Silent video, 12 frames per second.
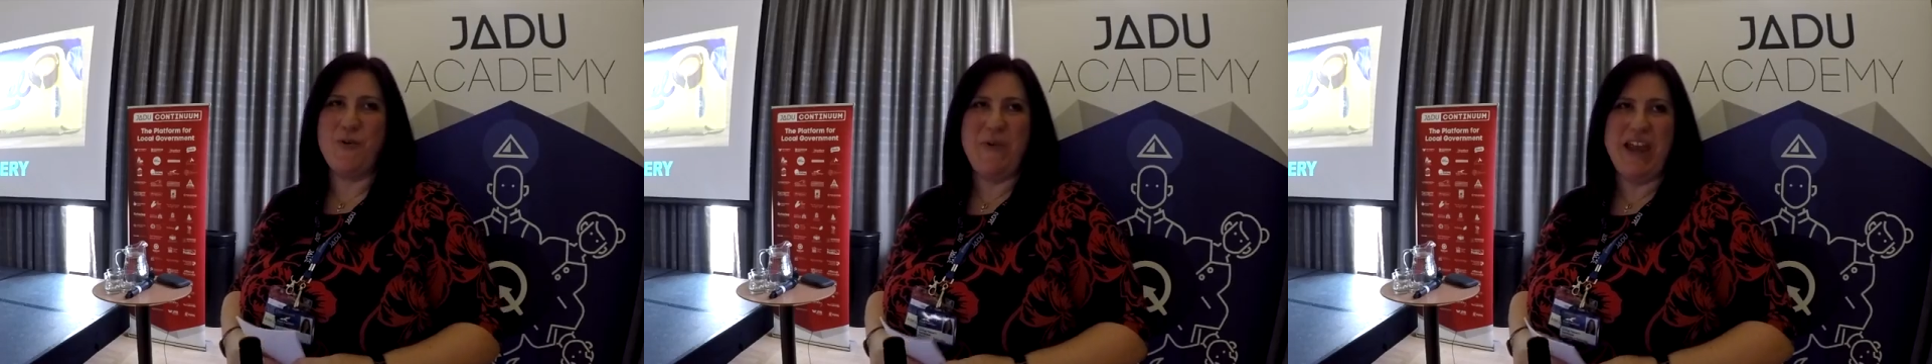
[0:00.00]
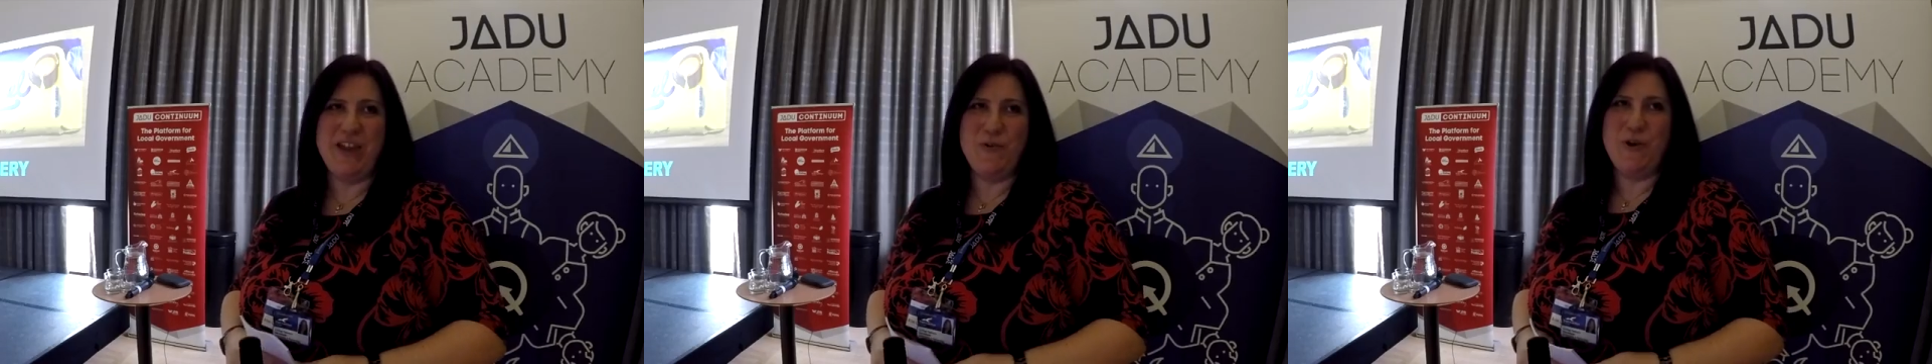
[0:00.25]
our
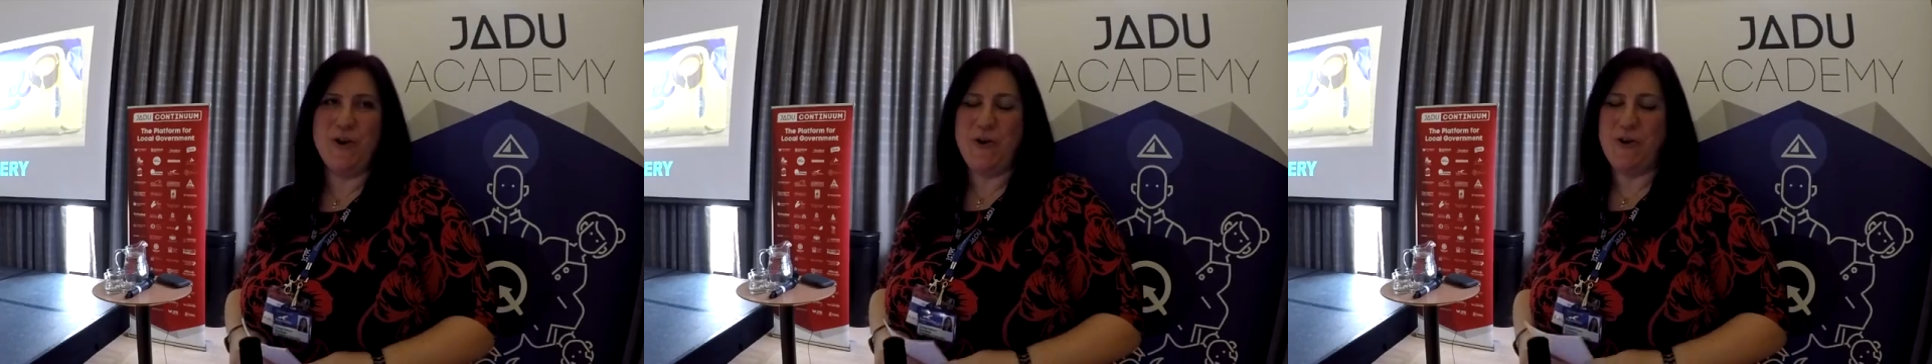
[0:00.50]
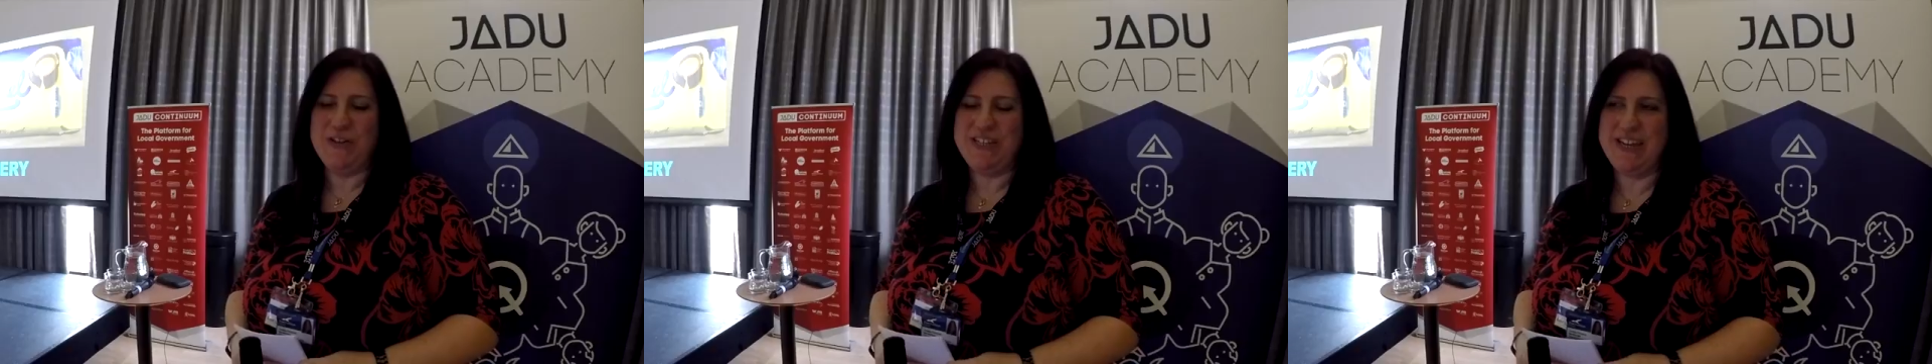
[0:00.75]
way through our
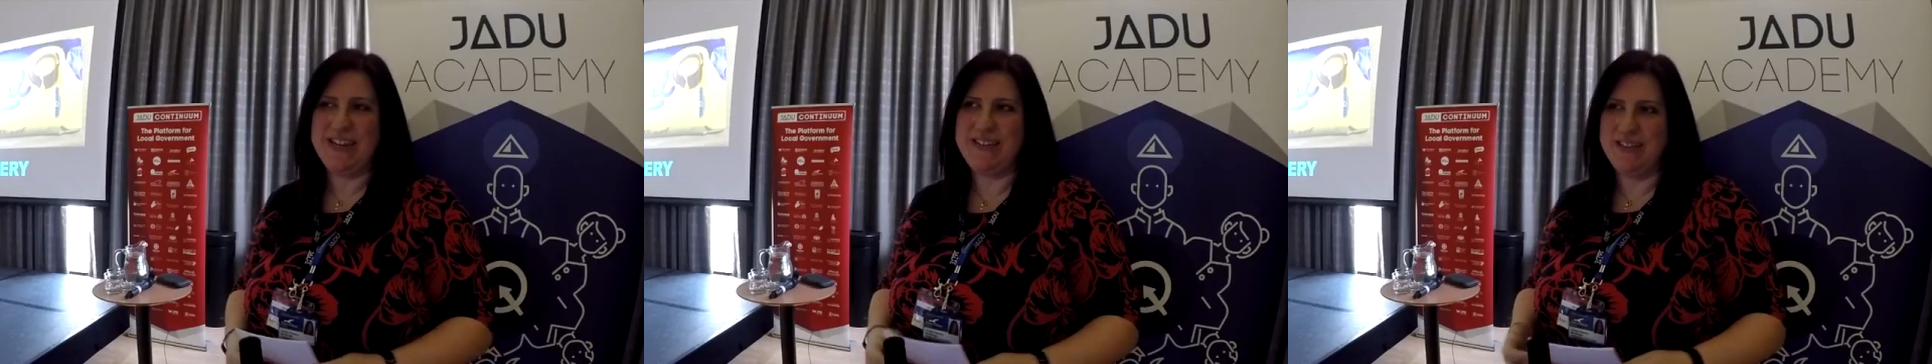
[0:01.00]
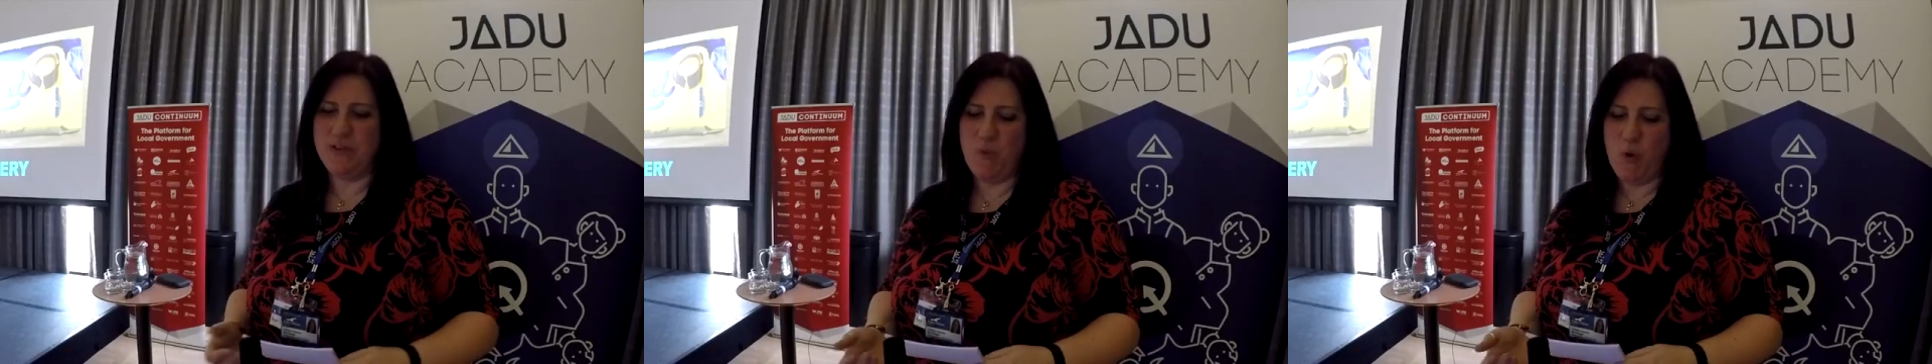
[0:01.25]

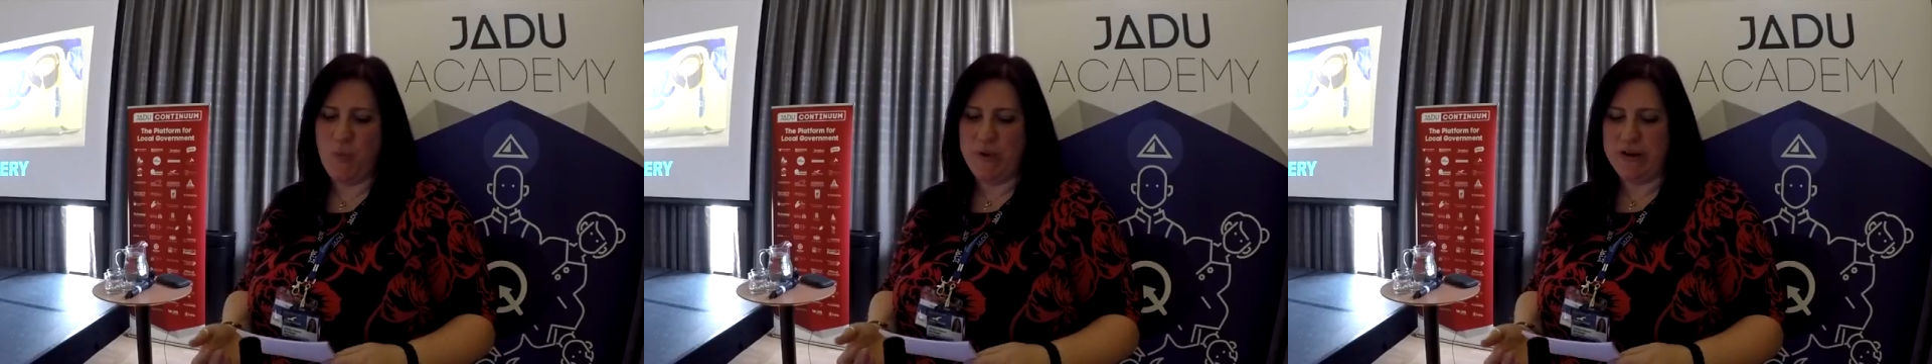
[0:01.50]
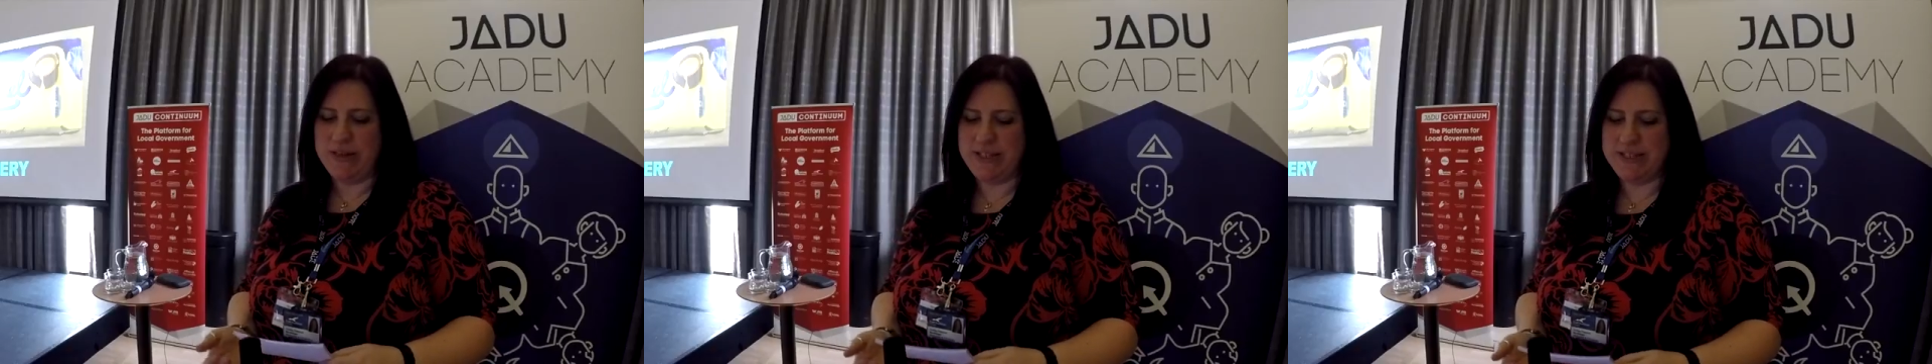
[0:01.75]
content at the
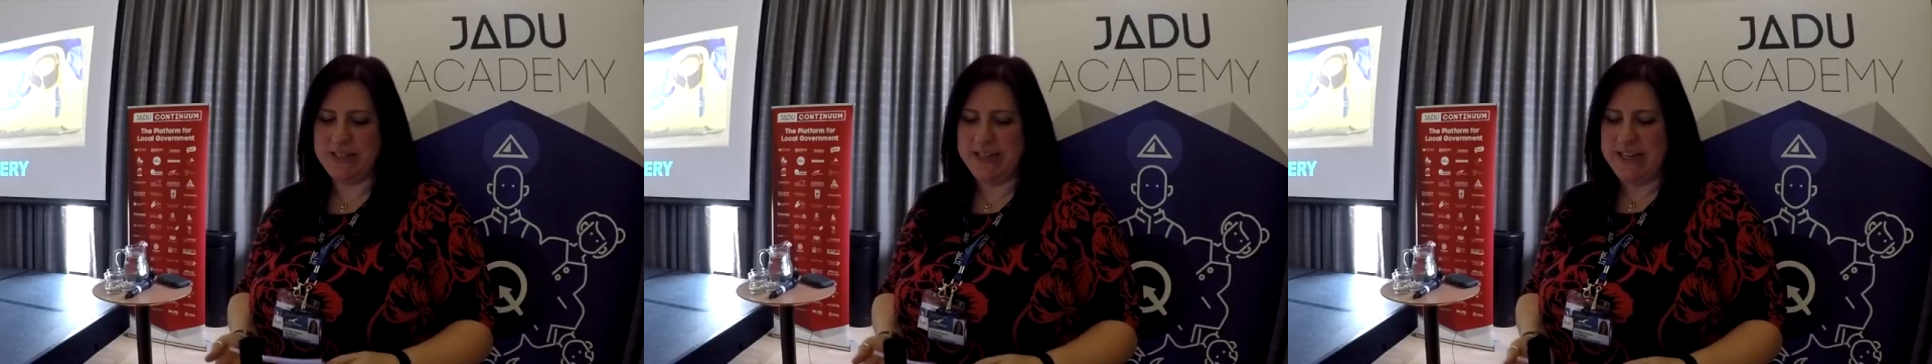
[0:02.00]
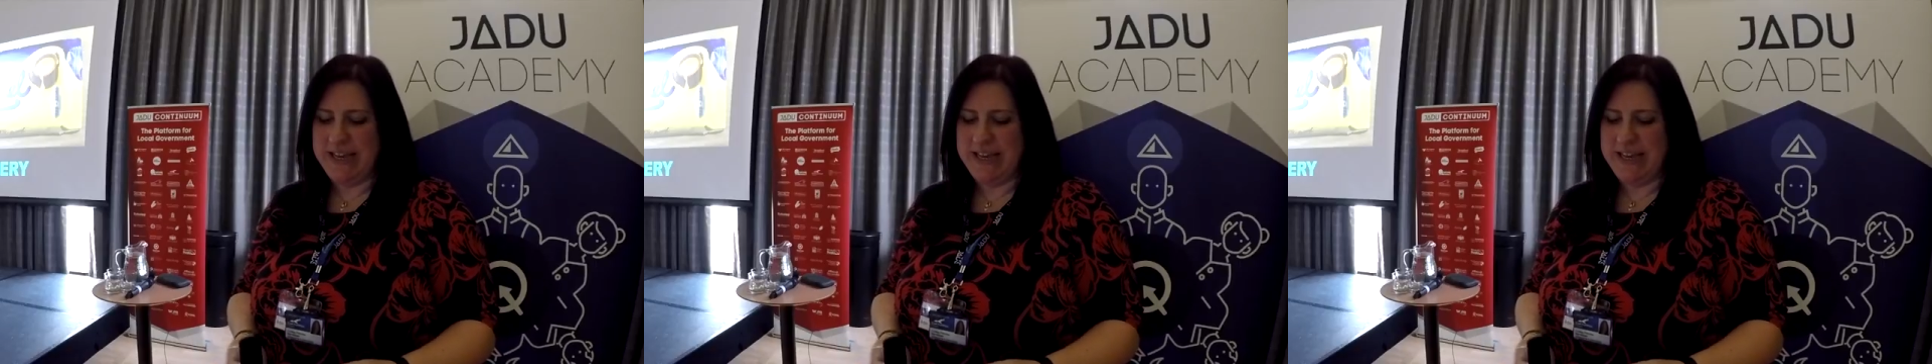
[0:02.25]
moment.